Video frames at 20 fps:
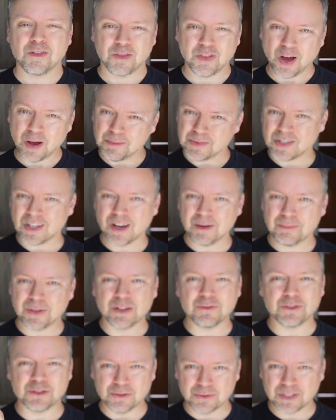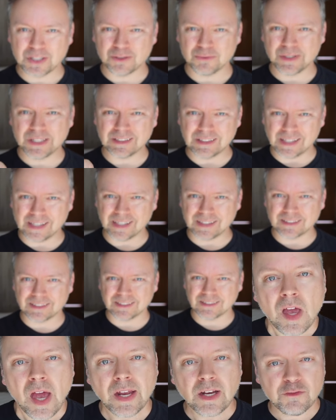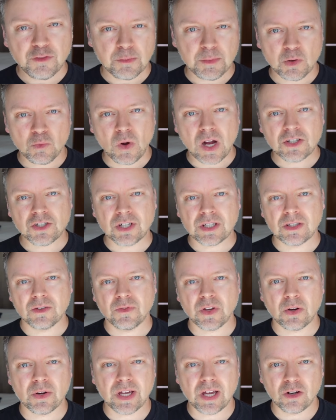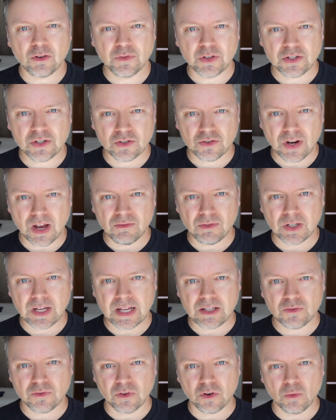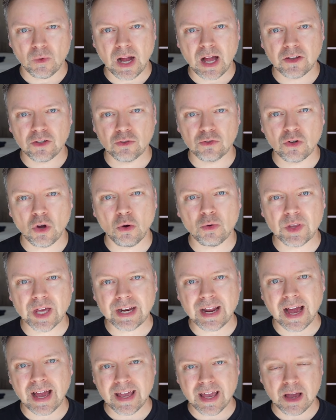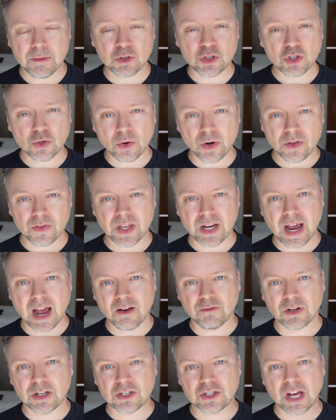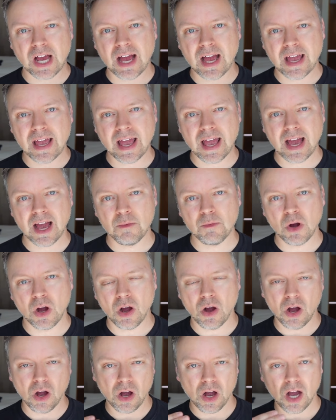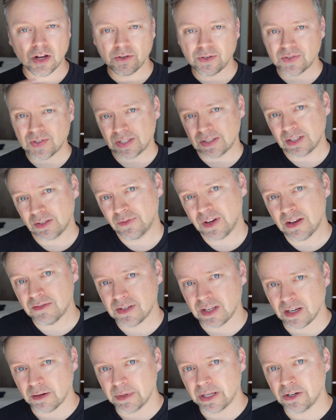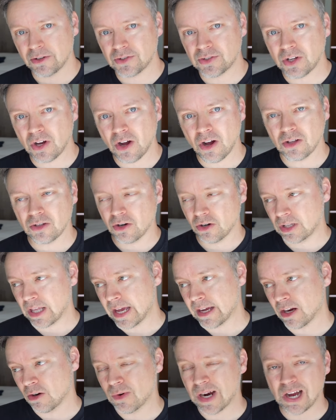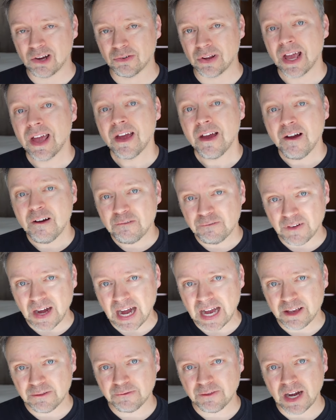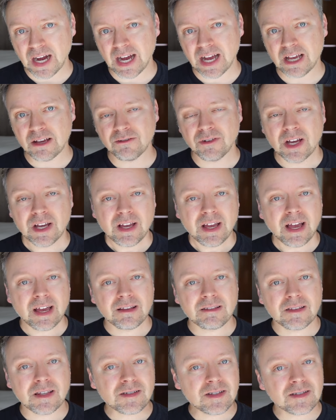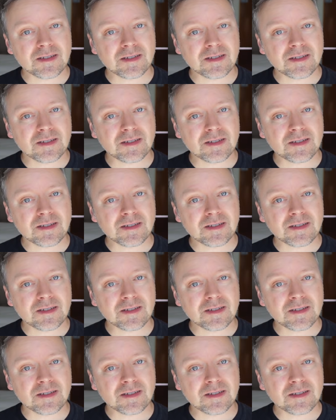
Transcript: Thumbs up if you can relate. And if you've been watching the very unofficial travel guides for a while, you know that I am shorter than average. I am 165 centimeters tall, or like around 5'5", and this